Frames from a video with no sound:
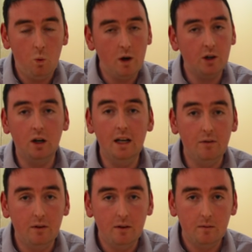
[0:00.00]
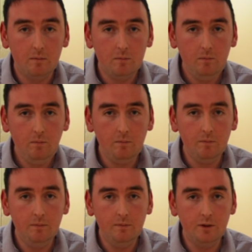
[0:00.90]
Where are they going to live?
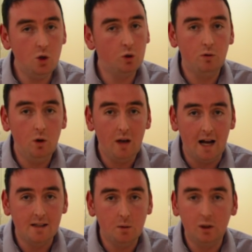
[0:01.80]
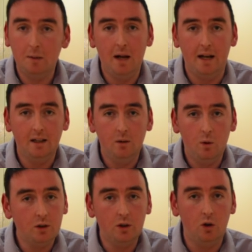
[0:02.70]
There's no land, they won't get planning.
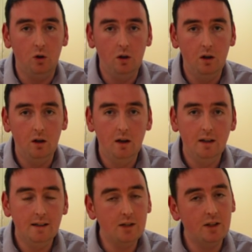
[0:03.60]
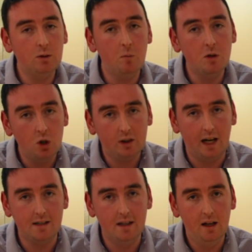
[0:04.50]
Where are they going to go? These are things we must look
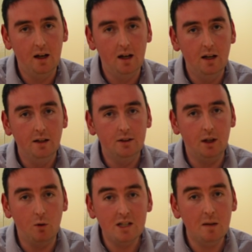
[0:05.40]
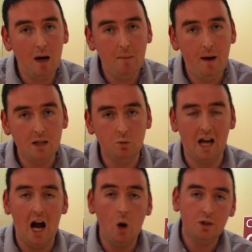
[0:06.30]
at. The original bypass was
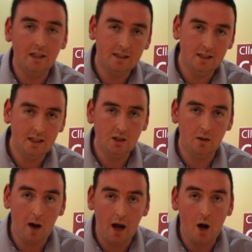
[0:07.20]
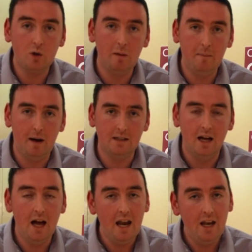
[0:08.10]
outside the city to an outer bypass.
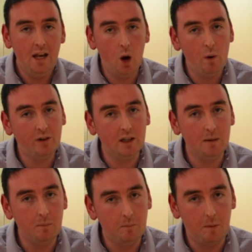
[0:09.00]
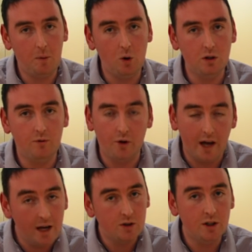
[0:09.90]
Now we've got a proposal for an
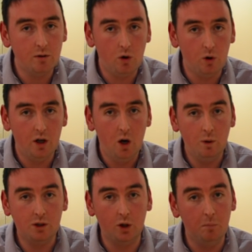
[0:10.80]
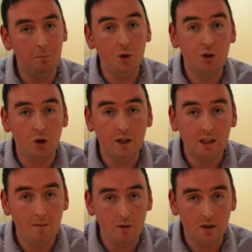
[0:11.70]
inner city road which is going to butcher these
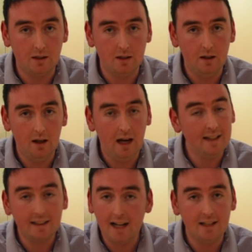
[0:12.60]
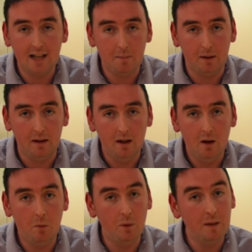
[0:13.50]
communities. And that can't happen.
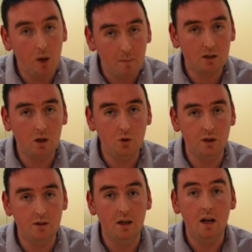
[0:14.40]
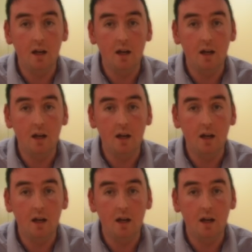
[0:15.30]
But we need proper solutions